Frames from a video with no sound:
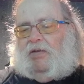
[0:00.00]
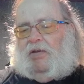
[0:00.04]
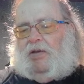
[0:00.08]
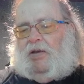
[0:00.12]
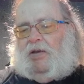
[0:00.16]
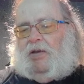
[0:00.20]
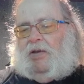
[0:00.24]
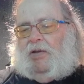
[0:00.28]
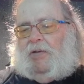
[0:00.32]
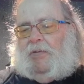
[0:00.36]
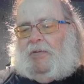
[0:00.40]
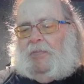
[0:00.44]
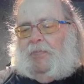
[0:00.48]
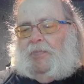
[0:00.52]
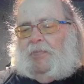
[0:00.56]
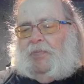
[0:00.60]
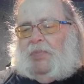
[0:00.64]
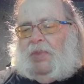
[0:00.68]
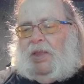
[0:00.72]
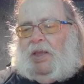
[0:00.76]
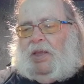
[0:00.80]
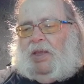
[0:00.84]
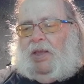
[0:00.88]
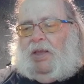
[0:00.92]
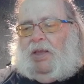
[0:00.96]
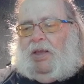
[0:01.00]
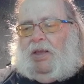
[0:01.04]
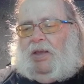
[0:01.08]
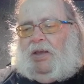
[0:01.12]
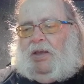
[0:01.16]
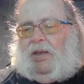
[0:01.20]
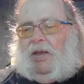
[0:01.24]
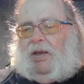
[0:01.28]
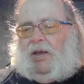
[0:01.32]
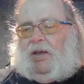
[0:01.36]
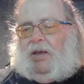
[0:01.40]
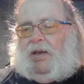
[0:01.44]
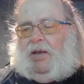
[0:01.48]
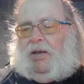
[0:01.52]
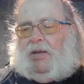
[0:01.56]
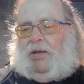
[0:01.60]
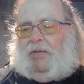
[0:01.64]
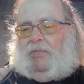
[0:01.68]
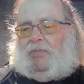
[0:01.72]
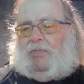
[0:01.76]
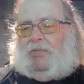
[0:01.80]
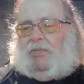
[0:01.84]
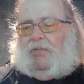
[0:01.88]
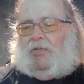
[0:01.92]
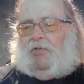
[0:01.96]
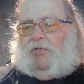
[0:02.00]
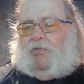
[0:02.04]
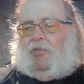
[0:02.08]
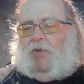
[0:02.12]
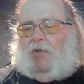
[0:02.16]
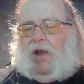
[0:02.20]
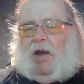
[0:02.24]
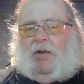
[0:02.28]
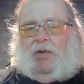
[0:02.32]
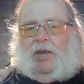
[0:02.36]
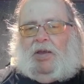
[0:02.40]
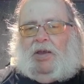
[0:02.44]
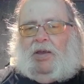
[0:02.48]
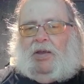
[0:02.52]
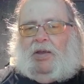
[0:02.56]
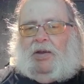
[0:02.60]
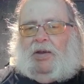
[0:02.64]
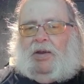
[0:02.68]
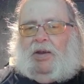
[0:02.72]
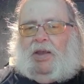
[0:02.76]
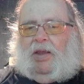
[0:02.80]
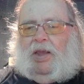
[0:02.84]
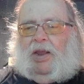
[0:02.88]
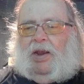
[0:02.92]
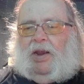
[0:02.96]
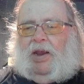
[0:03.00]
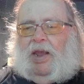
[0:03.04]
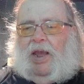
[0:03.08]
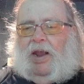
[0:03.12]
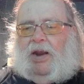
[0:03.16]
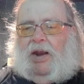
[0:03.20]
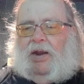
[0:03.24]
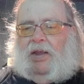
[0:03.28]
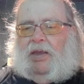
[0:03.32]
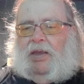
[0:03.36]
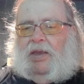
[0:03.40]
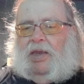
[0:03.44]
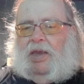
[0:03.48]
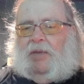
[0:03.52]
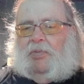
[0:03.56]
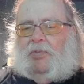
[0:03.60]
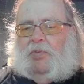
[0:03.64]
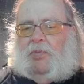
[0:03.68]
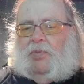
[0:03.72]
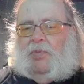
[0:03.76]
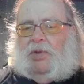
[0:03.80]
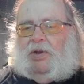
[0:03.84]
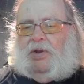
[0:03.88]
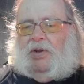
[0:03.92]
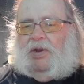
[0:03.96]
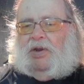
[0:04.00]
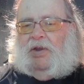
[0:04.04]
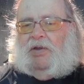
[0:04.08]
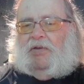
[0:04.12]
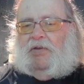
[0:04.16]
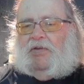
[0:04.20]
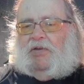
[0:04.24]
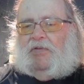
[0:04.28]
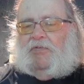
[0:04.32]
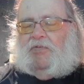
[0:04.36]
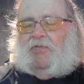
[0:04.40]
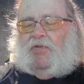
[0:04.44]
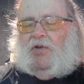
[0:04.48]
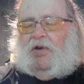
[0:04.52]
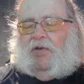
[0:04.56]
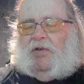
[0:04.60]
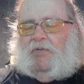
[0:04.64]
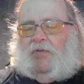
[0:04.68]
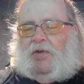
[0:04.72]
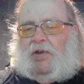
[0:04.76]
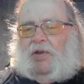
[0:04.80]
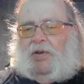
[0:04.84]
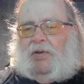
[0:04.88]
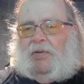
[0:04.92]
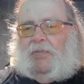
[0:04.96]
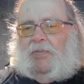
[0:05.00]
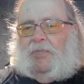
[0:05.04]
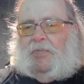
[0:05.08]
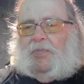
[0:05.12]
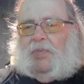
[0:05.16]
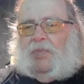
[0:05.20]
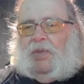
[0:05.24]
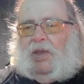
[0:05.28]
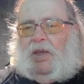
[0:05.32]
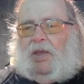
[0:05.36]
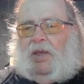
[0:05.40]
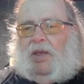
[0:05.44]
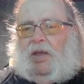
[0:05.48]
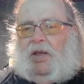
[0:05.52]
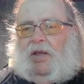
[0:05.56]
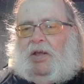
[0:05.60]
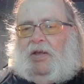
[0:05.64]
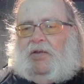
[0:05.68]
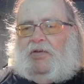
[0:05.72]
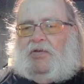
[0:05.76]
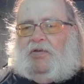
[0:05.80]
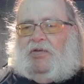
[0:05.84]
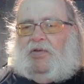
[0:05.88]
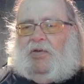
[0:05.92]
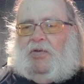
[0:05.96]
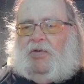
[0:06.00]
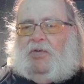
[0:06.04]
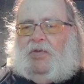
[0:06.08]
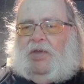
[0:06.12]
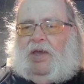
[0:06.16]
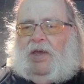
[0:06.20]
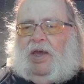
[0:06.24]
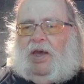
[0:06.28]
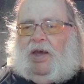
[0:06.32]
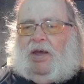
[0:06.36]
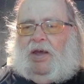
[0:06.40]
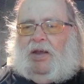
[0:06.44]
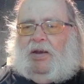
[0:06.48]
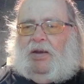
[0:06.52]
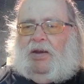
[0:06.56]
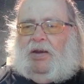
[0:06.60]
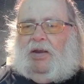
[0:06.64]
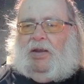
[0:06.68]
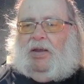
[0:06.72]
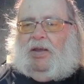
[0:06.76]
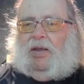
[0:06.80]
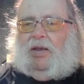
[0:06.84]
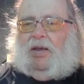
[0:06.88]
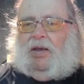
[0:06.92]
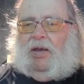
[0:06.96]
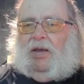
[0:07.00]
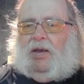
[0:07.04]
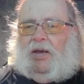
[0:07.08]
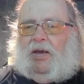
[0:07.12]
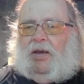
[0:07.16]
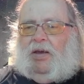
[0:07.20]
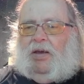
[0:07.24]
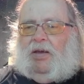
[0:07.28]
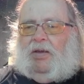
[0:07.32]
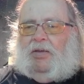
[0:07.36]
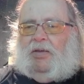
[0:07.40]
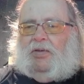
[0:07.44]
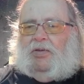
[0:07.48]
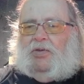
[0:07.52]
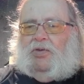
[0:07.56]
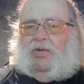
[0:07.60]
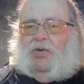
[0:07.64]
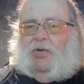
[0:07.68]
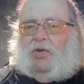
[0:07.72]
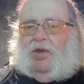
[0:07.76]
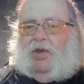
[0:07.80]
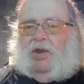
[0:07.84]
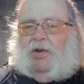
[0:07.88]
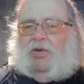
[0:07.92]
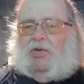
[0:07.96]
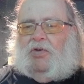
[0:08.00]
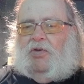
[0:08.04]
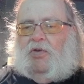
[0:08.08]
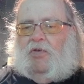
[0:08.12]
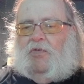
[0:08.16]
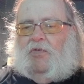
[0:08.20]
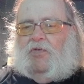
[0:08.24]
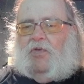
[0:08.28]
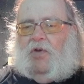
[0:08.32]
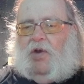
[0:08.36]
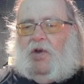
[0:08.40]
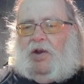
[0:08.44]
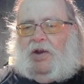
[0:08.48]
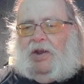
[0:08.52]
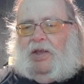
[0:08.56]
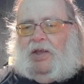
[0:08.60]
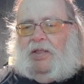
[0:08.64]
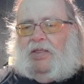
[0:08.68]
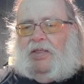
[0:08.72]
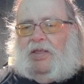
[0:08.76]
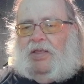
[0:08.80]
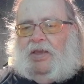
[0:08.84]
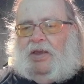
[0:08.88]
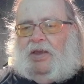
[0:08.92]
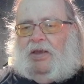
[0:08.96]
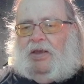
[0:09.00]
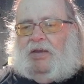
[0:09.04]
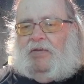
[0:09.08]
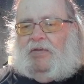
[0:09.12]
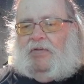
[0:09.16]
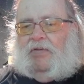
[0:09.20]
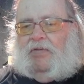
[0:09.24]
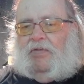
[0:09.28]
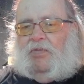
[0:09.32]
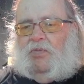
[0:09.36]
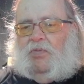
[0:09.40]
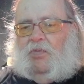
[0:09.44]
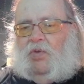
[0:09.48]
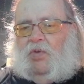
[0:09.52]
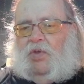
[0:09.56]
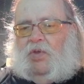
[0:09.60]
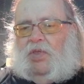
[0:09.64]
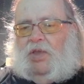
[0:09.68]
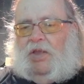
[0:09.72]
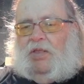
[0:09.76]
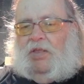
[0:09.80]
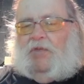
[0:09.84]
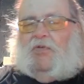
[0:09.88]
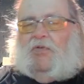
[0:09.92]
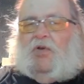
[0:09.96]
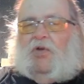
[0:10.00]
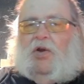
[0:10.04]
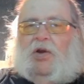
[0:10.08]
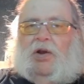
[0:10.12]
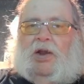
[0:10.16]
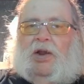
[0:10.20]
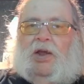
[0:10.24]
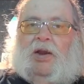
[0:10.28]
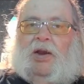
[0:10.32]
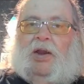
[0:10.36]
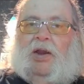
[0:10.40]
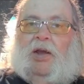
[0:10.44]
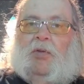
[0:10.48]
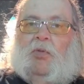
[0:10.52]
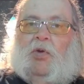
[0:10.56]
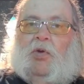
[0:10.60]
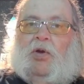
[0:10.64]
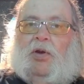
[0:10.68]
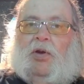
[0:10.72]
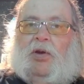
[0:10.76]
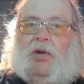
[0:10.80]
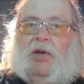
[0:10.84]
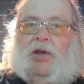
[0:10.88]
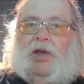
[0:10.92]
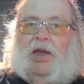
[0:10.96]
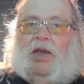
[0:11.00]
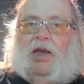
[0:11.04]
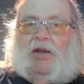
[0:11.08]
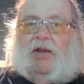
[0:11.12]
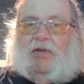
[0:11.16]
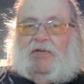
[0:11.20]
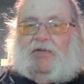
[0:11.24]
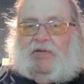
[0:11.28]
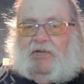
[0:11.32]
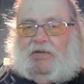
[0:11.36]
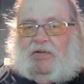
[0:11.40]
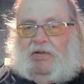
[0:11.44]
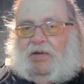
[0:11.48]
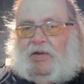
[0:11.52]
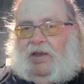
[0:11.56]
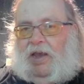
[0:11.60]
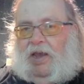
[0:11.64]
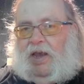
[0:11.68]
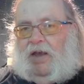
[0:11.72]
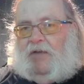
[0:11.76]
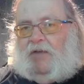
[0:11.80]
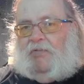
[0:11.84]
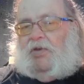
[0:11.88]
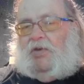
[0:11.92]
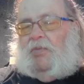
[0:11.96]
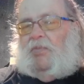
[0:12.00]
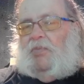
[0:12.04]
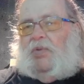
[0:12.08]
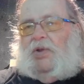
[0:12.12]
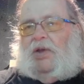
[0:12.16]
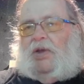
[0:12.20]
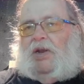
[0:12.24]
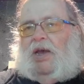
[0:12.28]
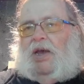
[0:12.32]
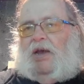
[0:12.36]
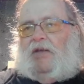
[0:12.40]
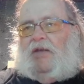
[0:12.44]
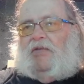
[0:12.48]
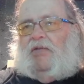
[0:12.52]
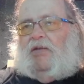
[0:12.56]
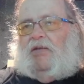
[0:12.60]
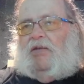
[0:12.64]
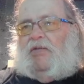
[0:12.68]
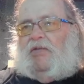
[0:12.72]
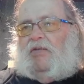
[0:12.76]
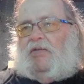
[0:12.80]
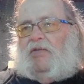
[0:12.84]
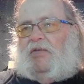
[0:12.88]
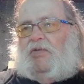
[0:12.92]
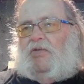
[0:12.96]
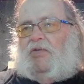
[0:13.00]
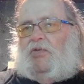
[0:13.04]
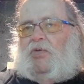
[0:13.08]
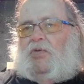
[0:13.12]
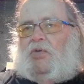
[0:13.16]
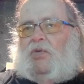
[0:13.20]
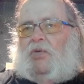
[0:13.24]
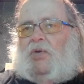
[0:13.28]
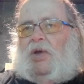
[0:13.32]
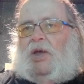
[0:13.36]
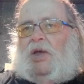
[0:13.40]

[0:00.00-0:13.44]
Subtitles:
uh, routing and handling capabilities in front of it, so that you can do FrogNet things within the FrogNet network and still have complete access to